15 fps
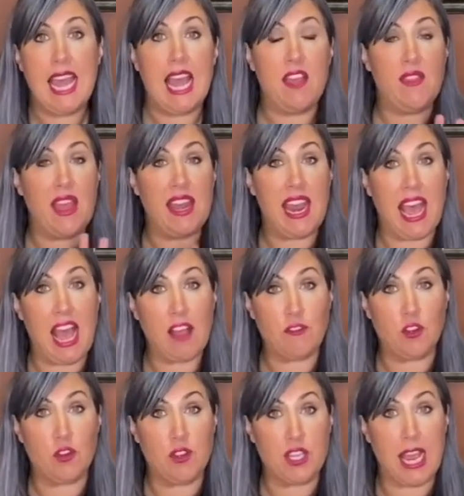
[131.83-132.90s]
and then
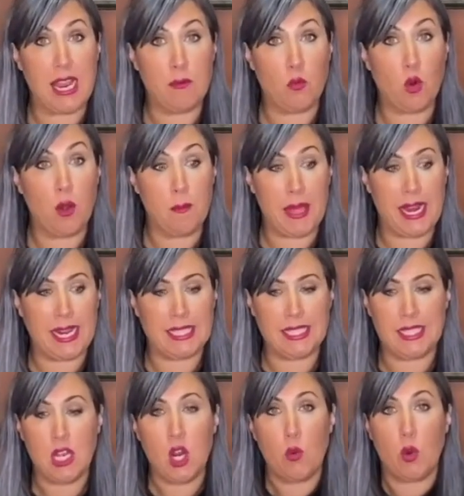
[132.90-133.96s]
after 10 more
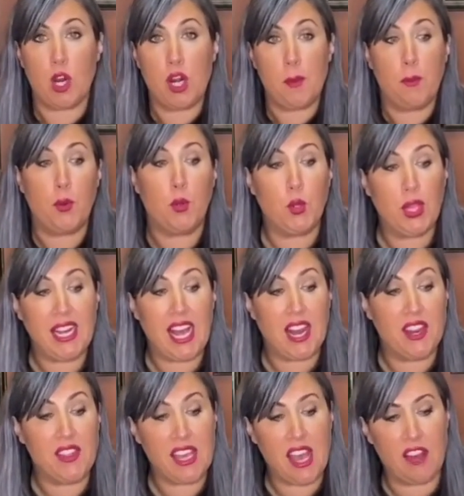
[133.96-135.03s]
minutes, we're gonna pull it out
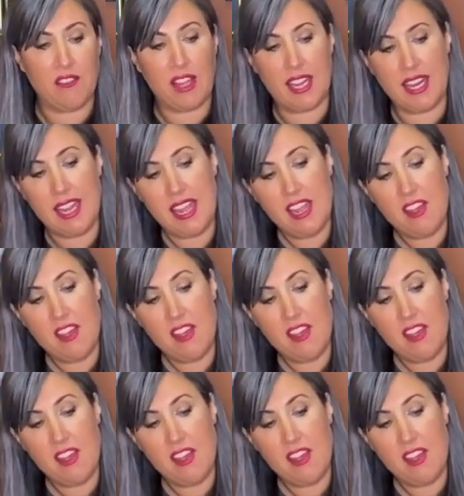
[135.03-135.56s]
of the oven,